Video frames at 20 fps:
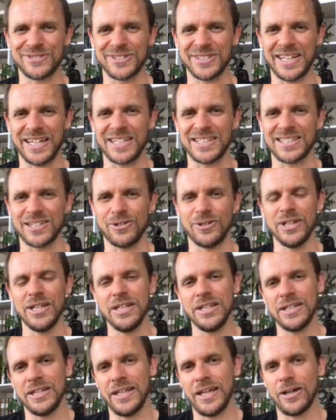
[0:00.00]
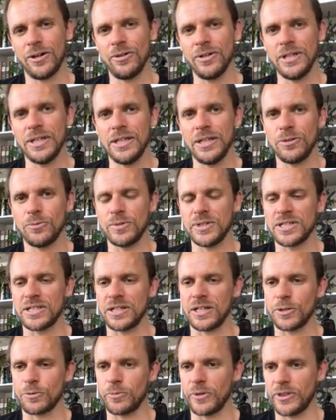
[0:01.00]
Okay, so now we
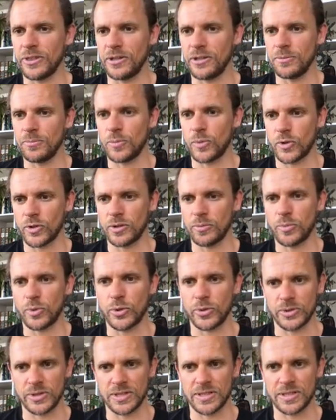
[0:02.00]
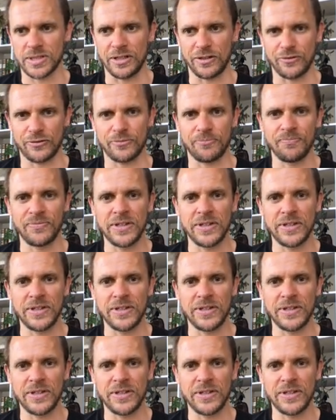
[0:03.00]
start with the more important stuff.